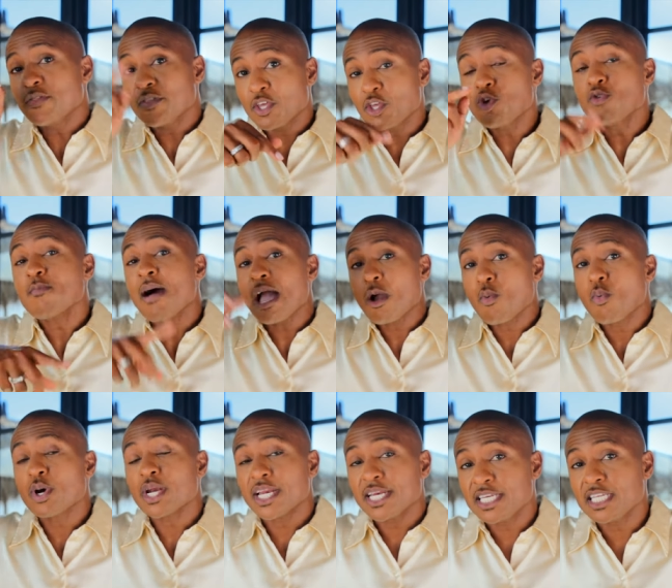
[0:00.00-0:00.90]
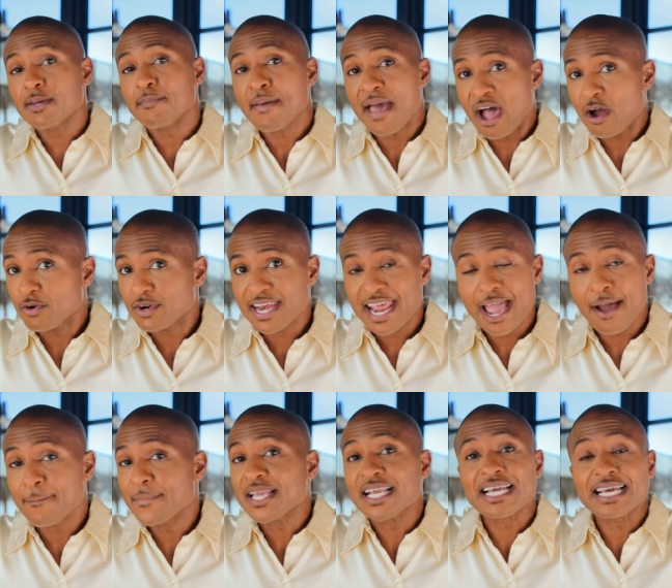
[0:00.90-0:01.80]
then you might want to dip out
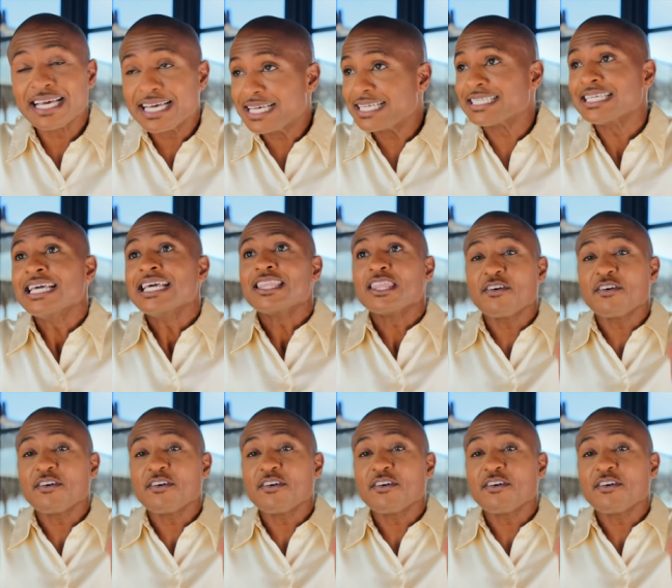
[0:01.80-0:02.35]
now because